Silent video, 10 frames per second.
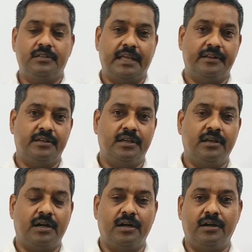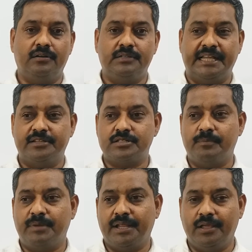then uh, then
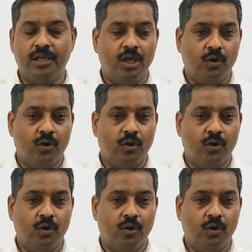somebody